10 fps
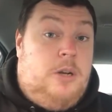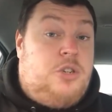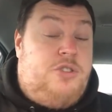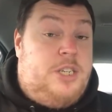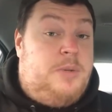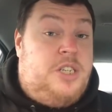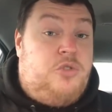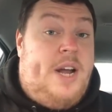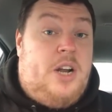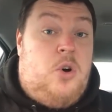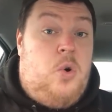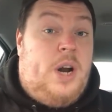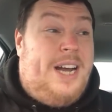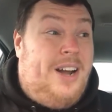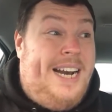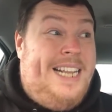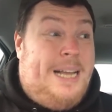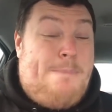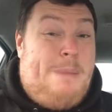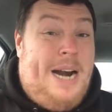because Christmas is around the corner and I need
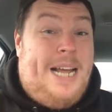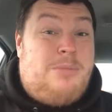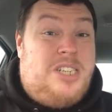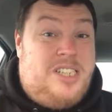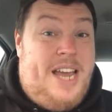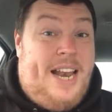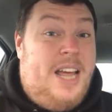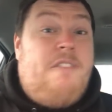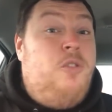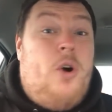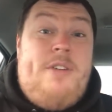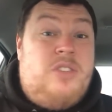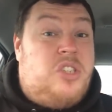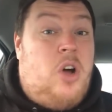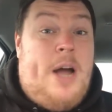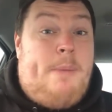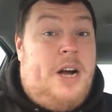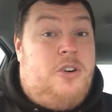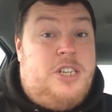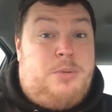that money. I'm skint. I've not even started
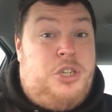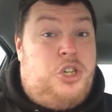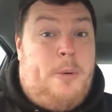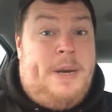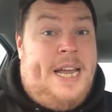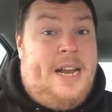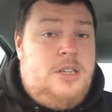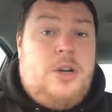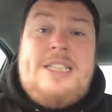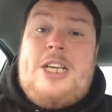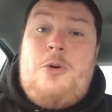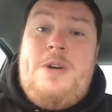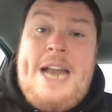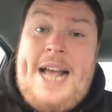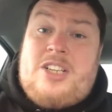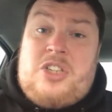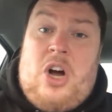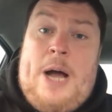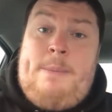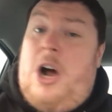my Christmas shopping yet. So until next
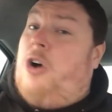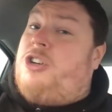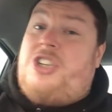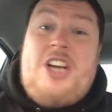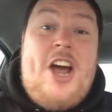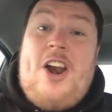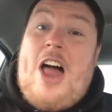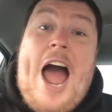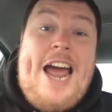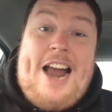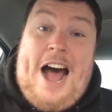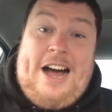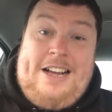time, I'll see you later.